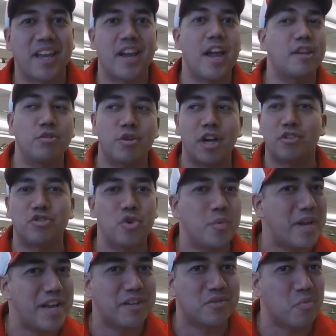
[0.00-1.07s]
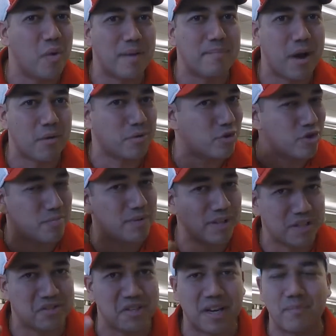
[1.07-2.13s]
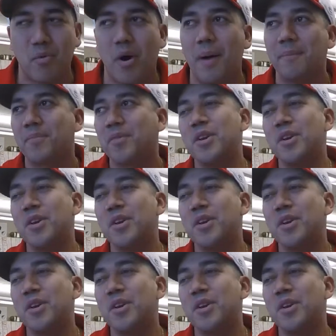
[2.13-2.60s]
Hey, you got 2 ears, 1 mouth, you should be listening more.